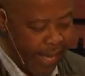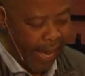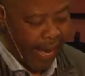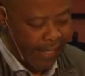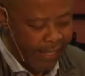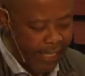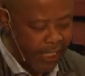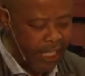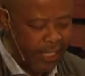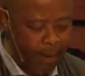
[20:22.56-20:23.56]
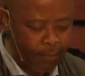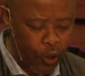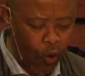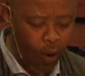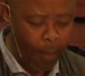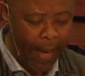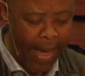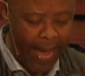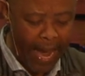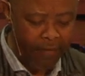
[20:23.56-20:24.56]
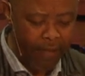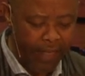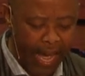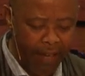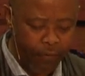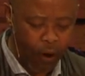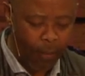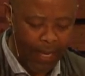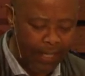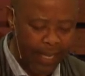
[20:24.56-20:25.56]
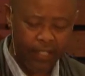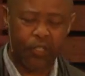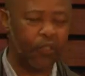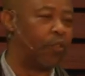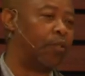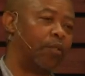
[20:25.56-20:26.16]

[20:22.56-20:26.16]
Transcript: And teaching them to obey everything I've commanded you.